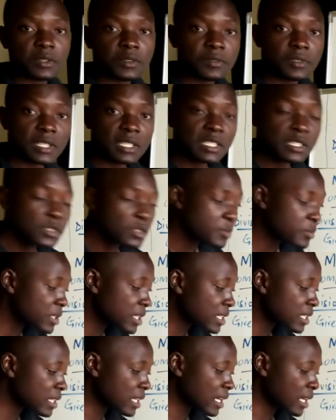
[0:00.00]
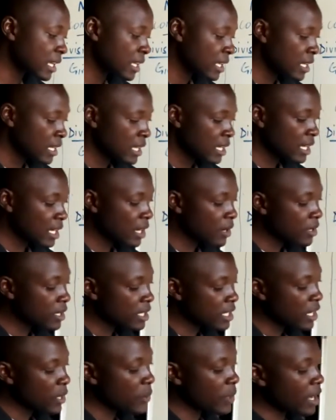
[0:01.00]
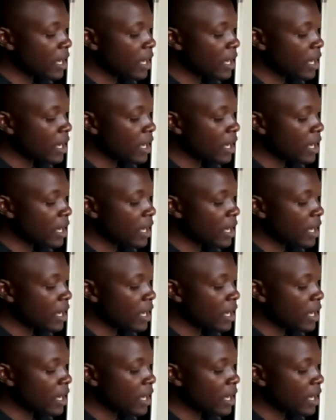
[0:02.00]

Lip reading: of the denominator. Now here we